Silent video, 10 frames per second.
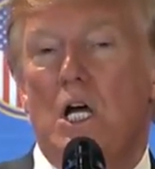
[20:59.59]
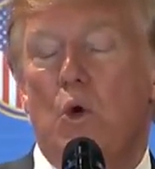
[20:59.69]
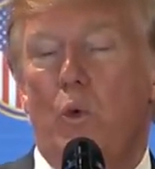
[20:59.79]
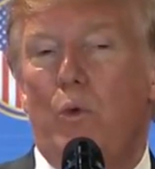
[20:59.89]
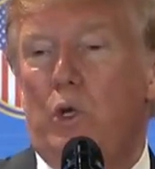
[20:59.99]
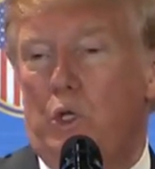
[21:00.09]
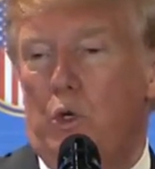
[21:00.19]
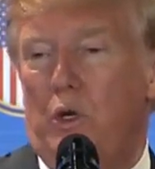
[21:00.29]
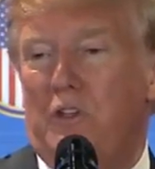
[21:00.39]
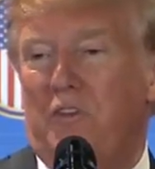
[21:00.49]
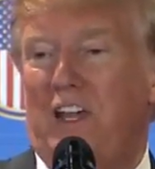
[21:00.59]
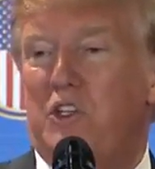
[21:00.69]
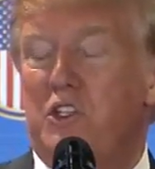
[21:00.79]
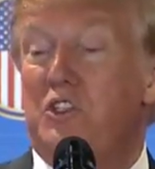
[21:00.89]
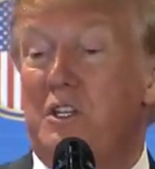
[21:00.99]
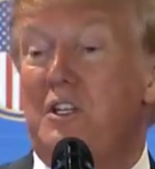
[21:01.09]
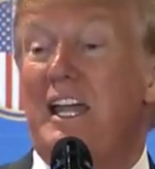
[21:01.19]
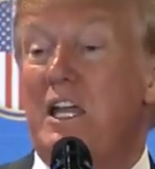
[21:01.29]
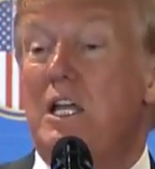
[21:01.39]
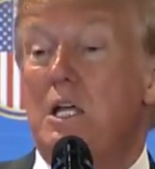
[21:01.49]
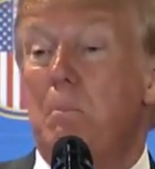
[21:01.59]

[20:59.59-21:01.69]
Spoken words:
We will do it as fast as it can